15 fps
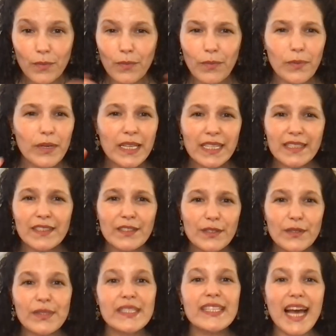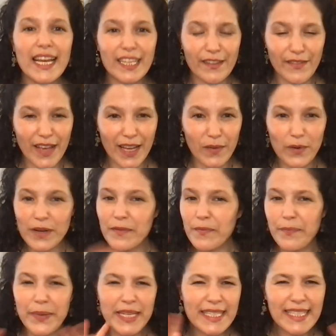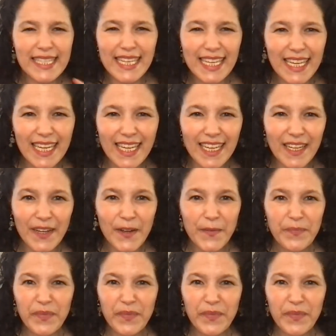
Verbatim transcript: We lose sight of it. We're busy